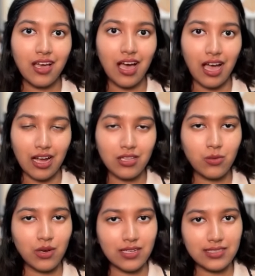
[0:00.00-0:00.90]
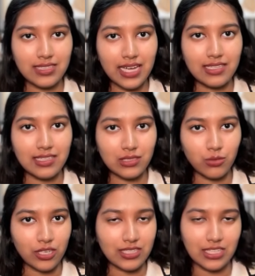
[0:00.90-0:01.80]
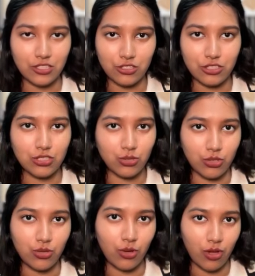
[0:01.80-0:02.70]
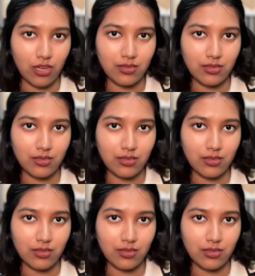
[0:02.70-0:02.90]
are the ones that this voice agent is going to call.